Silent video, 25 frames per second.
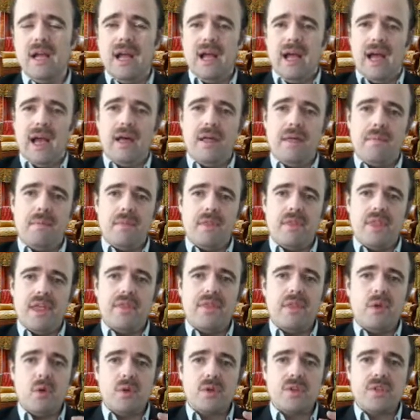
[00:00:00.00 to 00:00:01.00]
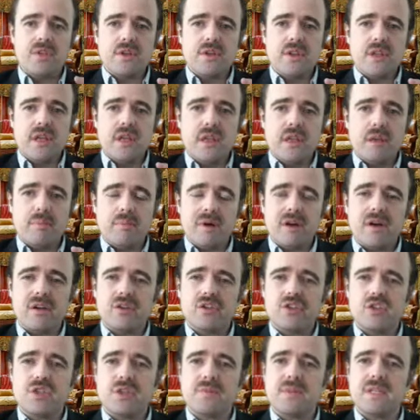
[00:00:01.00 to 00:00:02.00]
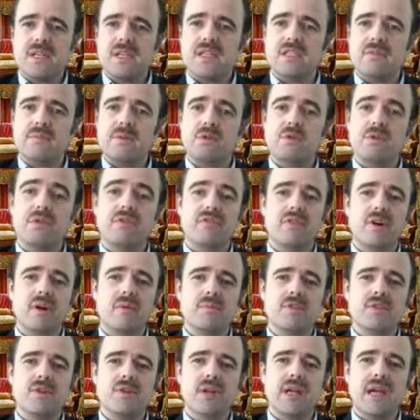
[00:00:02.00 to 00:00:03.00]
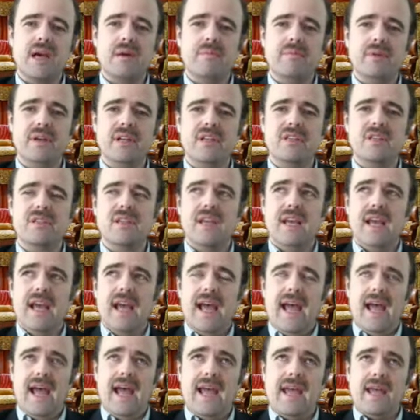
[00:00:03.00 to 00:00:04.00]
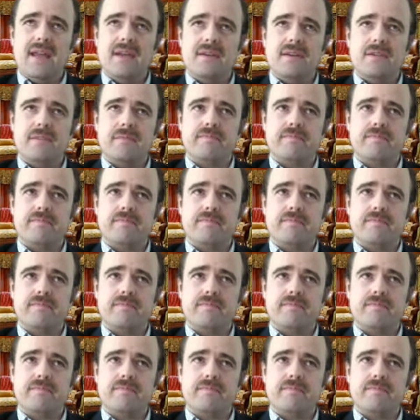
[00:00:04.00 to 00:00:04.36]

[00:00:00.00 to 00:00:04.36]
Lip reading: Then also the partnerships that is between pharmaceutical companies and